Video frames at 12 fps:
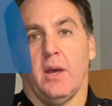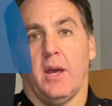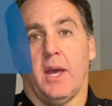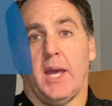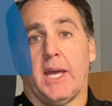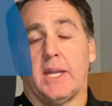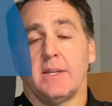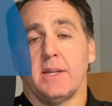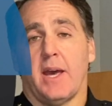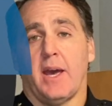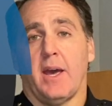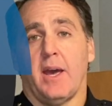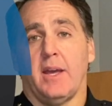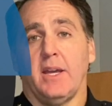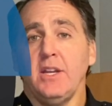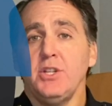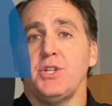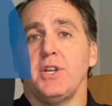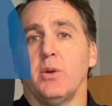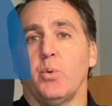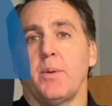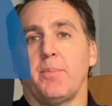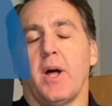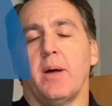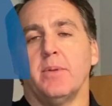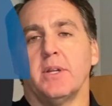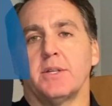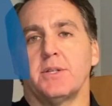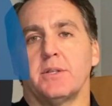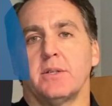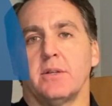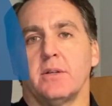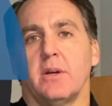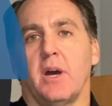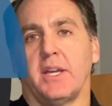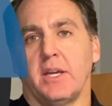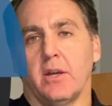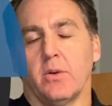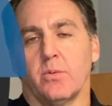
And each year we publish a year in